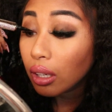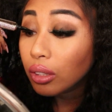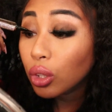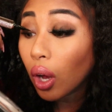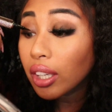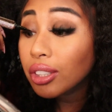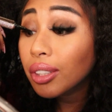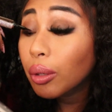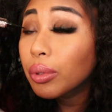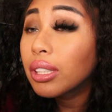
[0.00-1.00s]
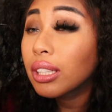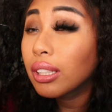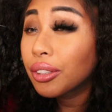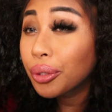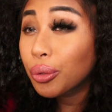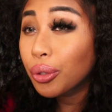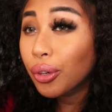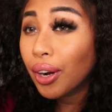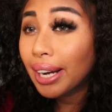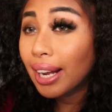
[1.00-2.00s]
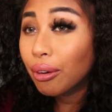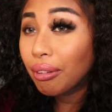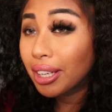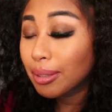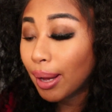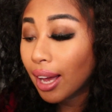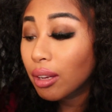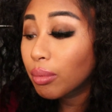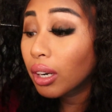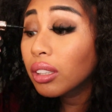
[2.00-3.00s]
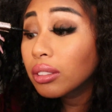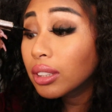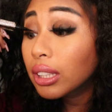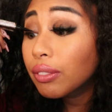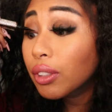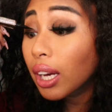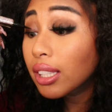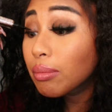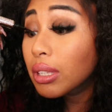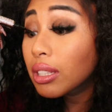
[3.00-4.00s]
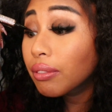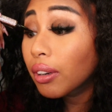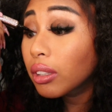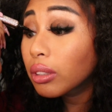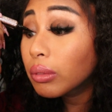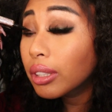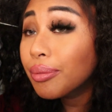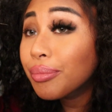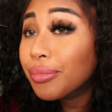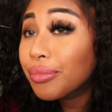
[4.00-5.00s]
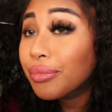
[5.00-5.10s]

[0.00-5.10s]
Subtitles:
So I start with the inner corner and I raise my eyebrows, if you guys missed the first one.